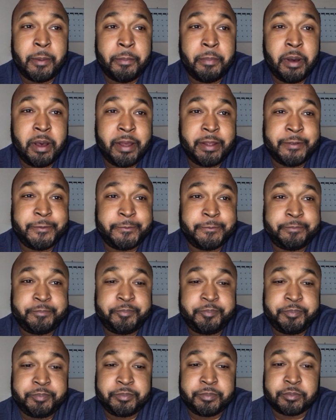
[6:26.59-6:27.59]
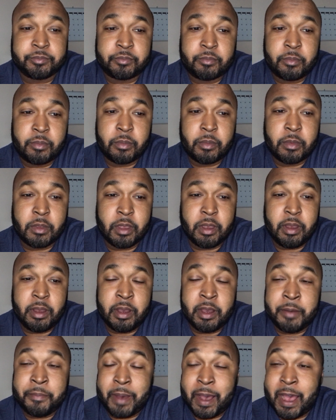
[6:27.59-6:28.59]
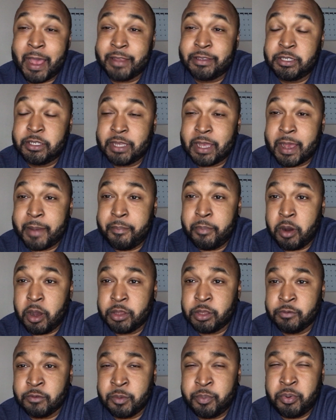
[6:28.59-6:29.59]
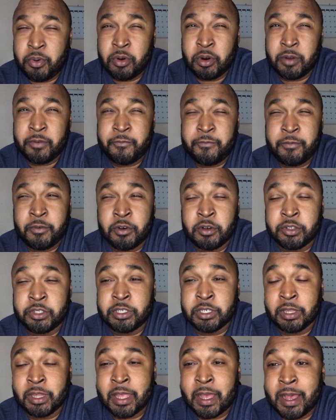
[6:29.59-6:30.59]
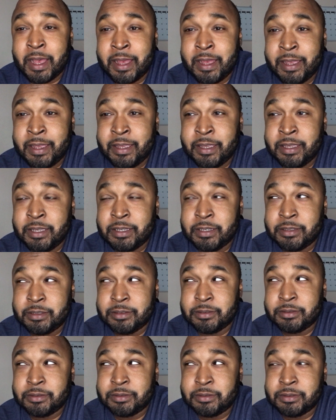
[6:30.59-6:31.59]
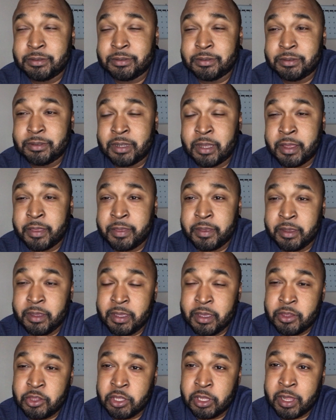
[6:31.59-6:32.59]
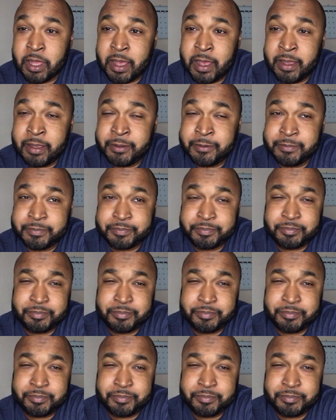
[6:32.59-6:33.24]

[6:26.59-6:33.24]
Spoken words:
But I bought the report for July, July,